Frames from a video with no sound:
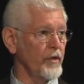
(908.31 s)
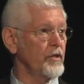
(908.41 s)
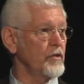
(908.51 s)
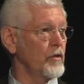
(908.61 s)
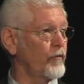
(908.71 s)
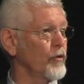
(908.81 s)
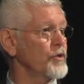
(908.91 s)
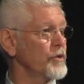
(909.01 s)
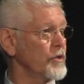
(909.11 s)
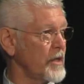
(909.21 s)
this is the
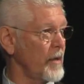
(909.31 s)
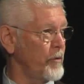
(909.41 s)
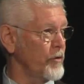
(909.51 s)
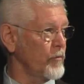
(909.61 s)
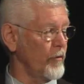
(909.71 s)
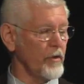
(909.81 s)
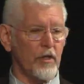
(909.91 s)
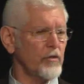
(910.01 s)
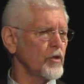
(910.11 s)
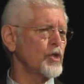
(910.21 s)
first step in the road. This
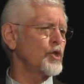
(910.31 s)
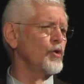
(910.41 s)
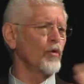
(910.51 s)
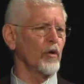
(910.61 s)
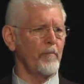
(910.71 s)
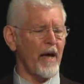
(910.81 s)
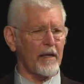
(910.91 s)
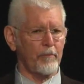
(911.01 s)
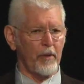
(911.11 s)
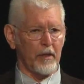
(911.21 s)
doesn't cure
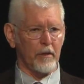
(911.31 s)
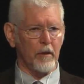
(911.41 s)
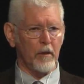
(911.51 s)
back pain.